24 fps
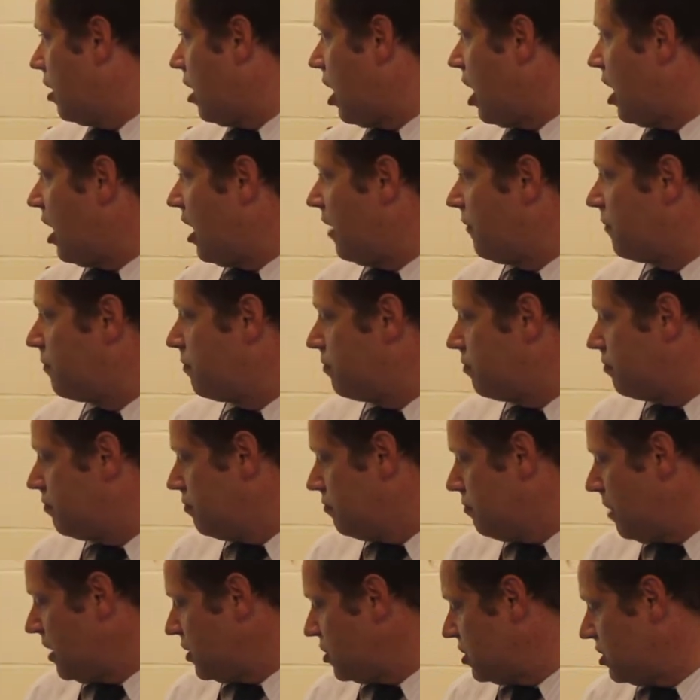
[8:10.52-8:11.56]
I've
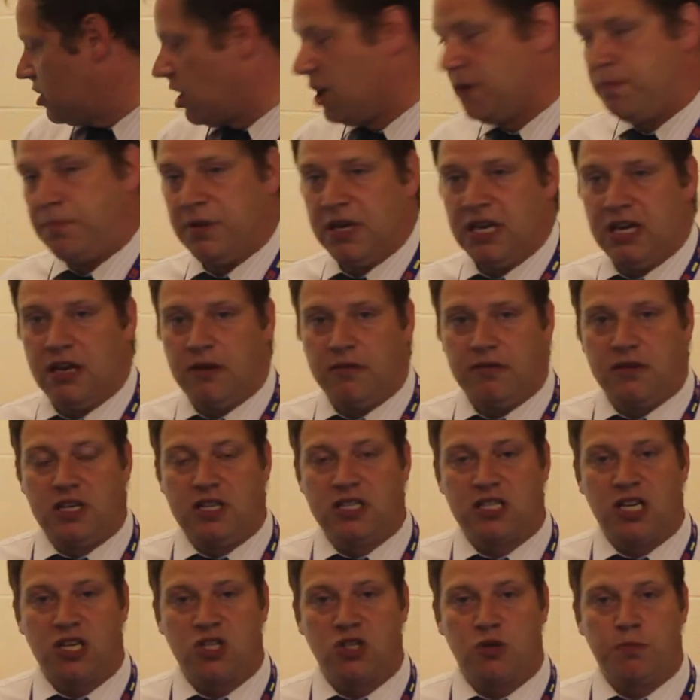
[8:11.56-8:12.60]
mentioned the IB, the
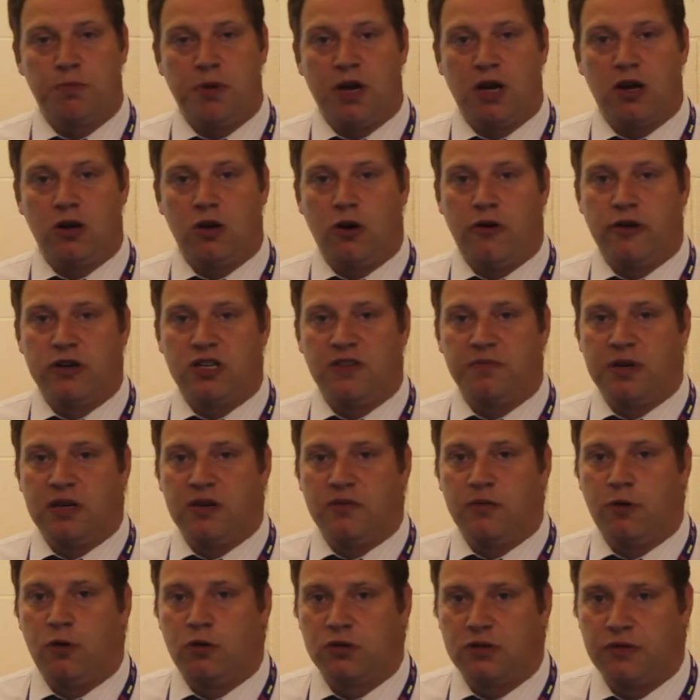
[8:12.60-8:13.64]
International Baccalaureate I've been
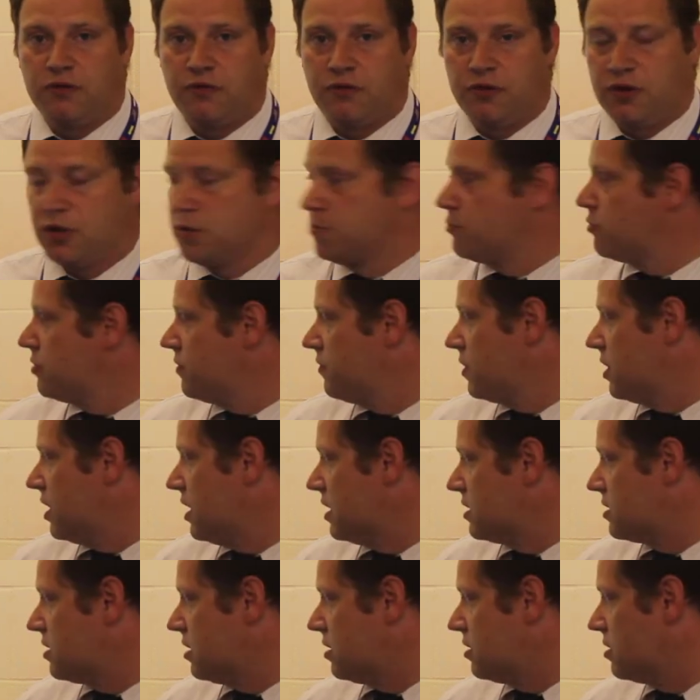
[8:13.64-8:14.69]
involved in for a number of
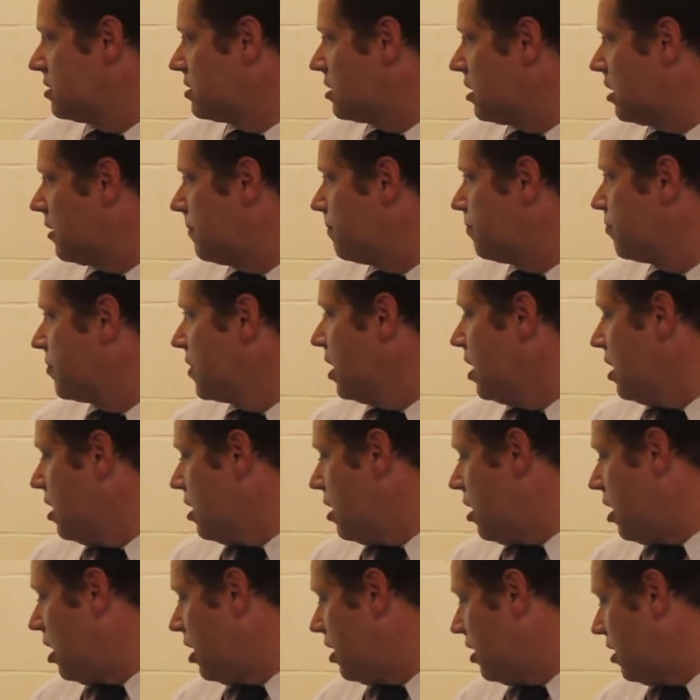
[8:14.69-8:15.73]
years, and
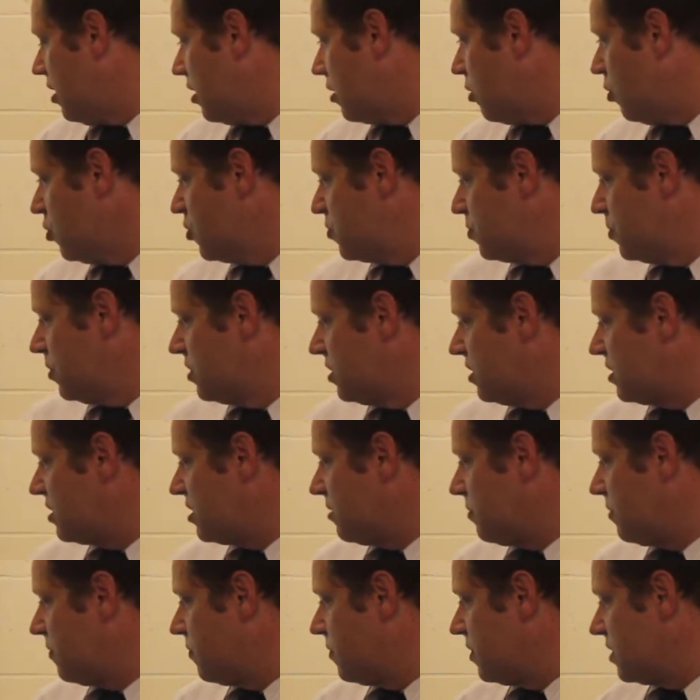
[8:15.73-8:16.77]
contributed
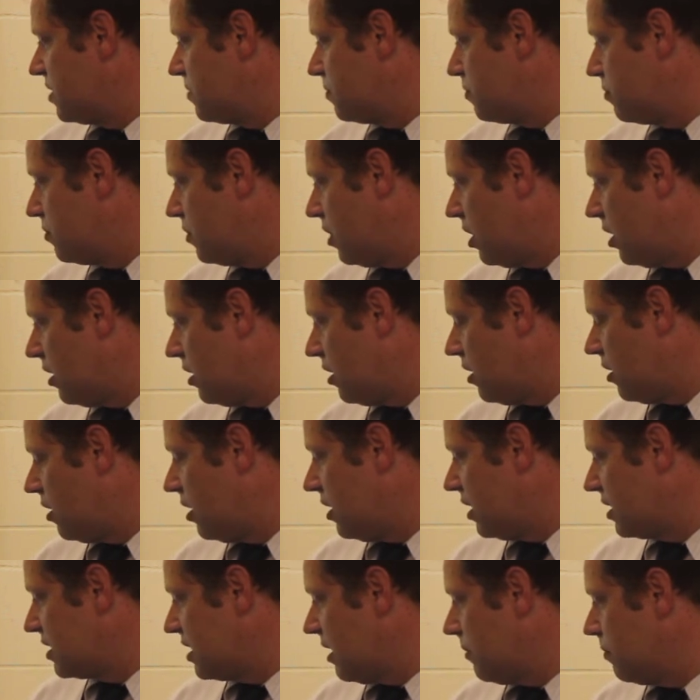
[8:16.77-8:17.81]
some of this,
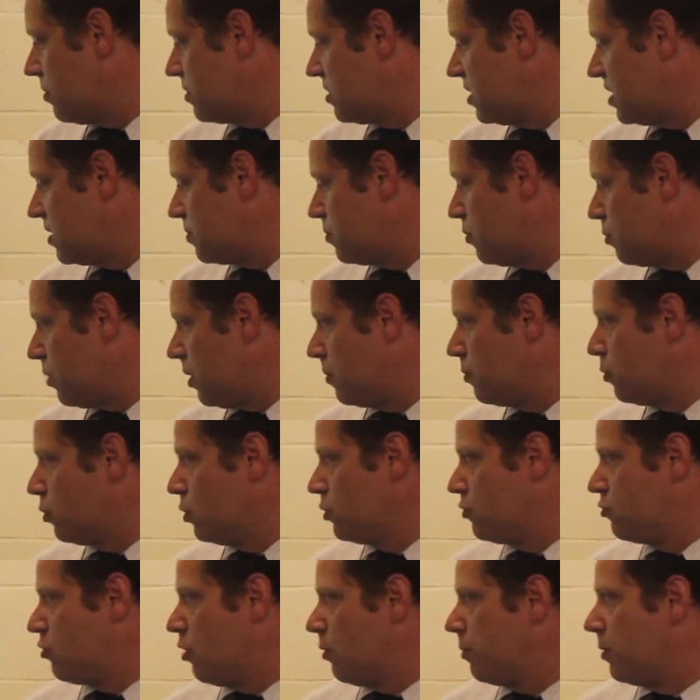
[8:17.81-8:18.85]
an example to this book by
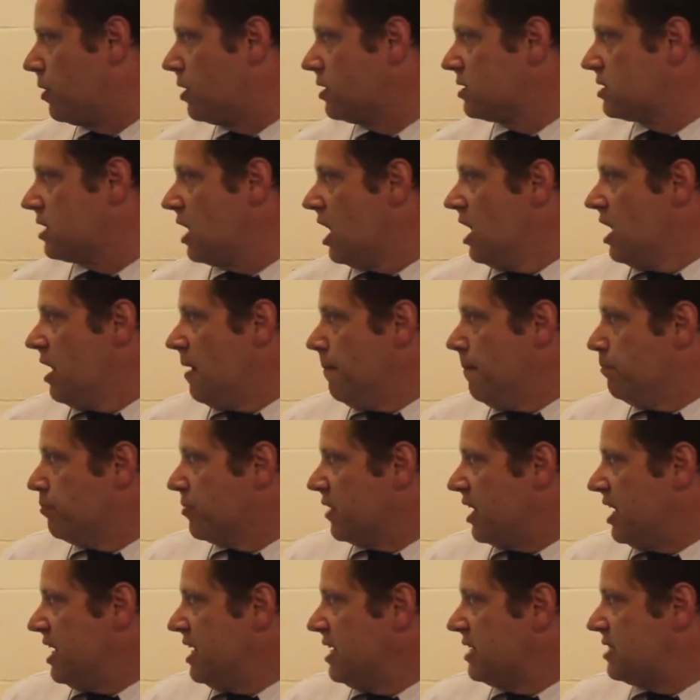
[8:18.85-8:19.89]
Boyd Roberts.
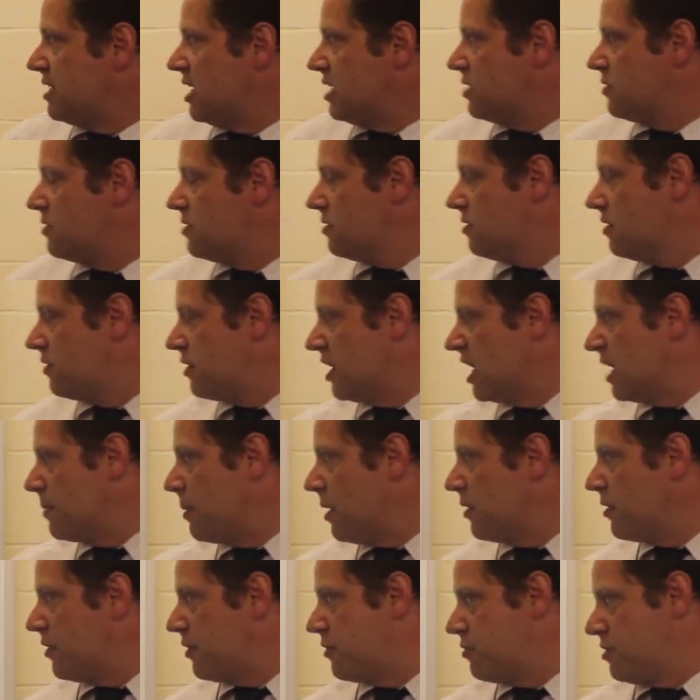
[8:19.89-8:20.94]
He says, think
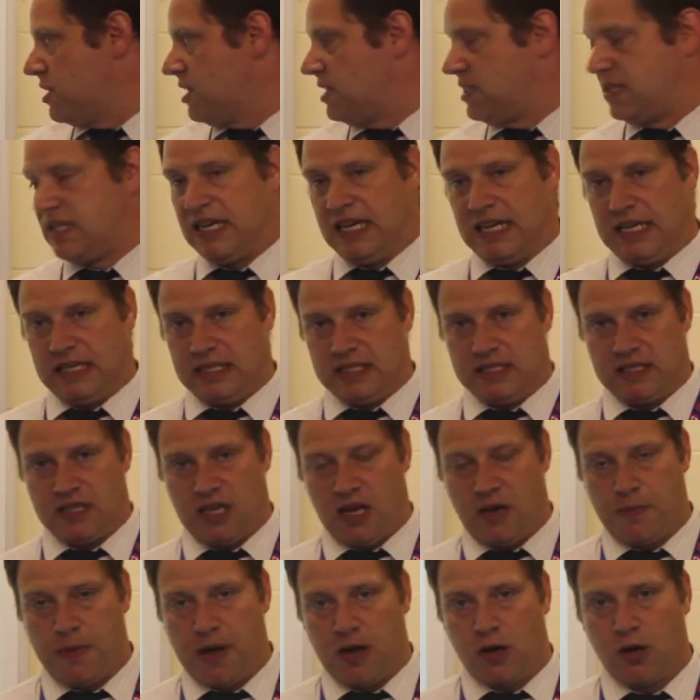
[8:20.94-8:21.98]
about the three C's
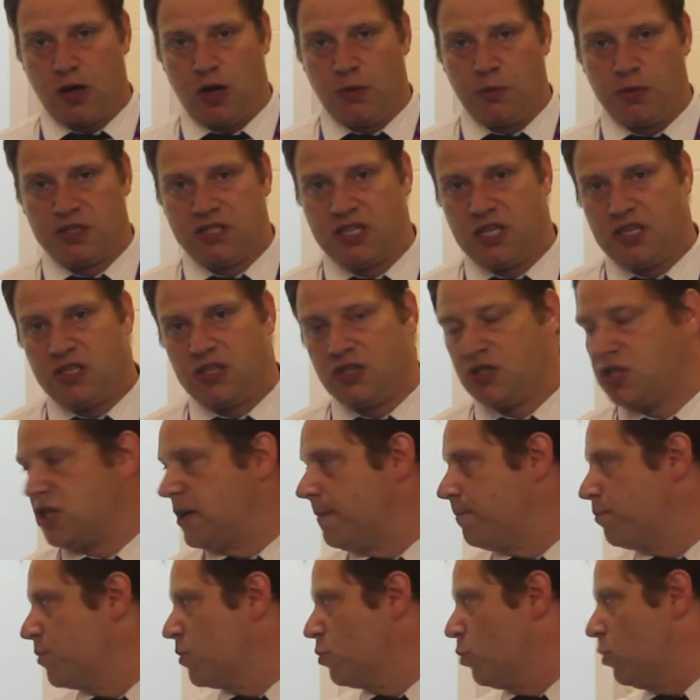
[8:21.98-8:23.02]
about global
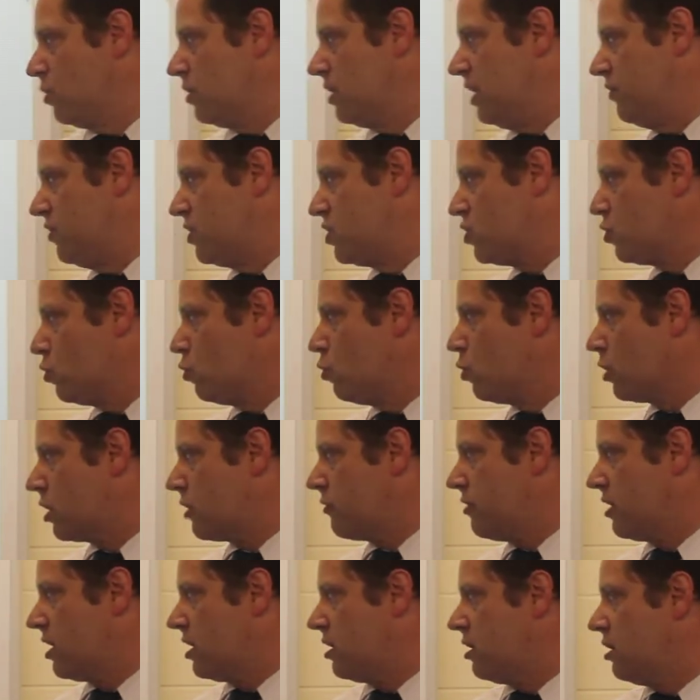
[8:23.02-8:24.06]
citizenship, in the taught
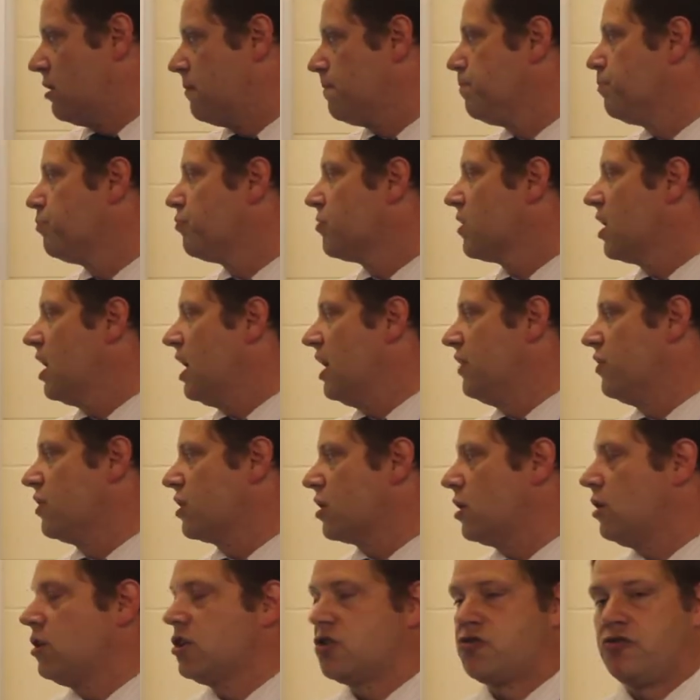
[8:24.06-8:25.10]
curriculum, in the
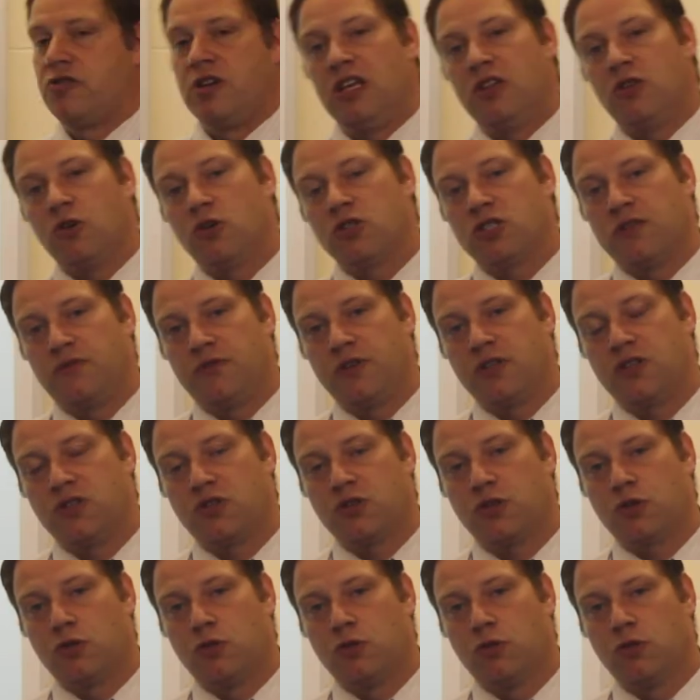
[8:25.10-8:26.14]
cultural ethos of your
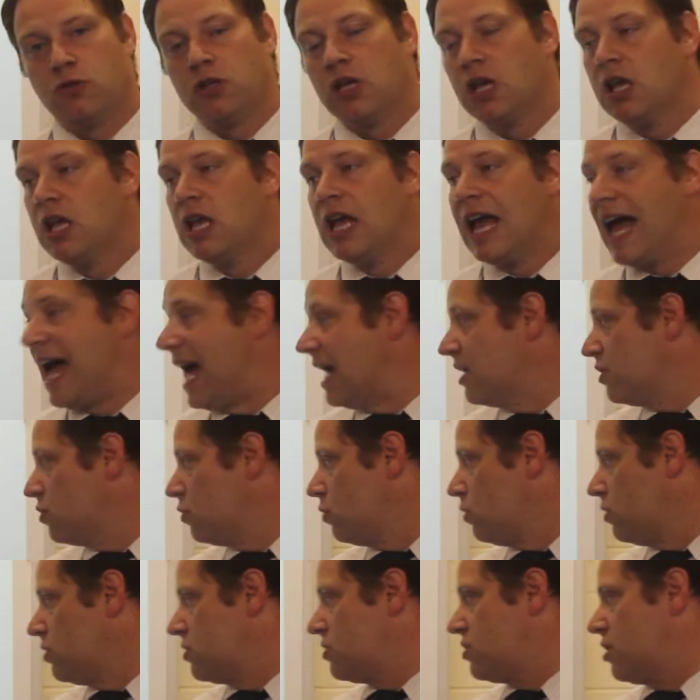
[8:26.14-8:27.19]
school, and
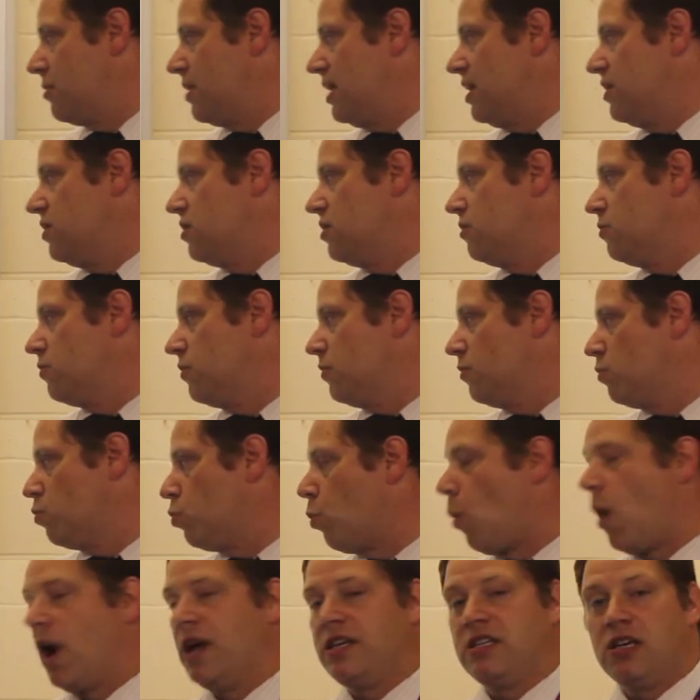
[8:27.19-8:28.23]
also in the
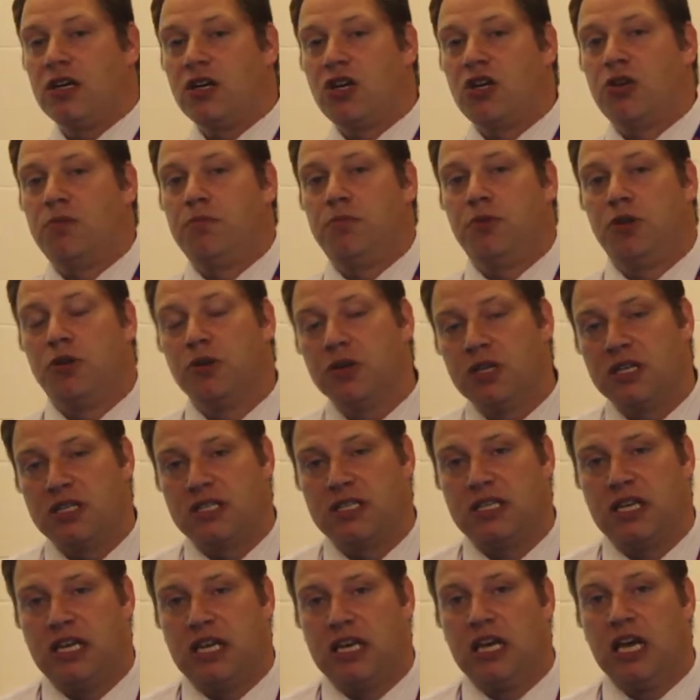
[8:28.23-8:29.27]
wider
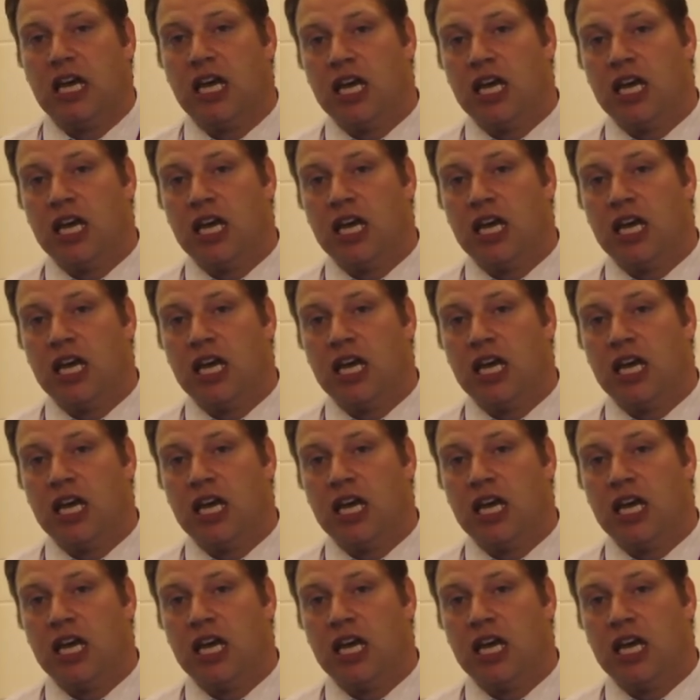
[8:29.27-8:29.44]
community.